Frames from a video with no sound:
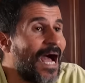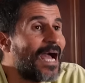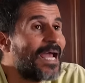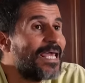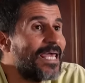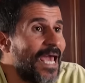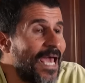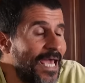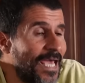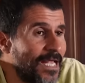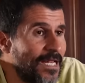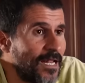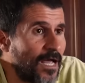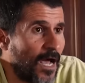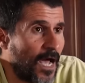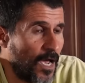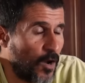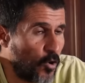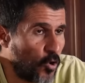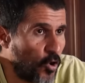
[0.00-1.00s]
again,
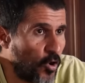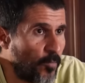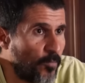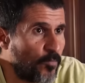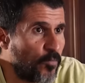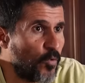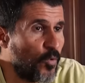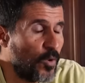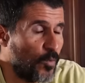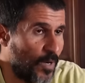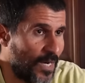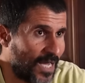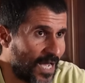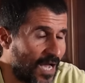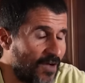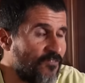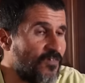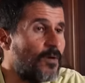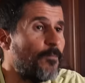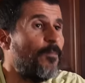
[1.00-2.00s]
I hope we will
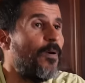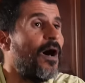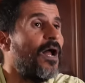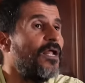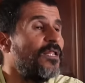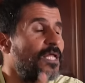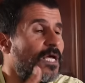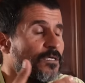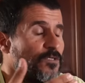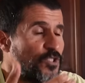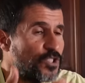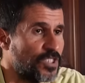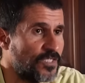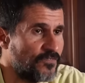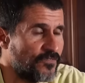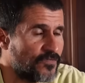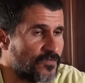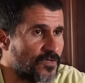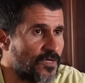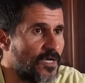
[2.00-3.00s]
have a paradigm
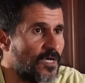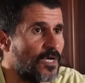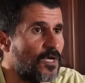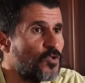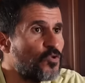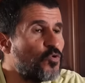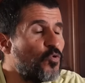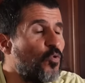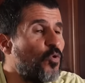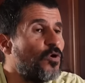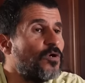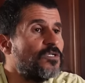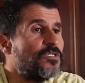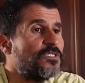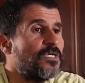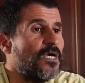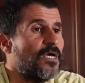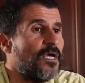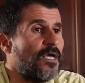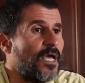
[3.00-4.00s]
shift
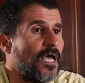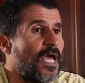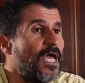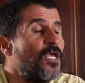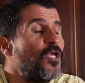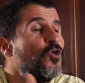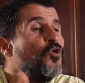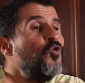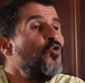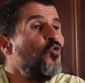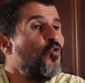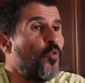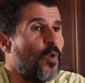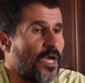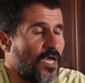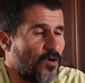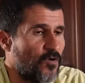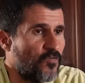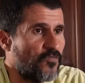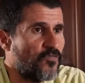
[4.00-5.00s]
towards a new
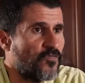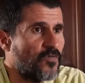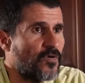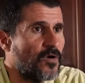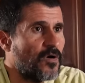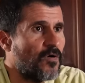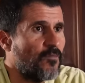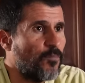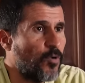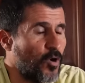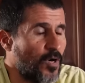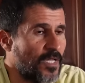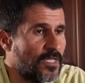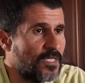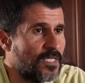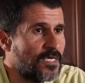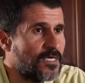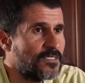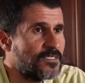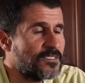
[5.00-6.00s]
way of
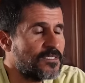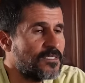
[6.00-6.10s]
politics,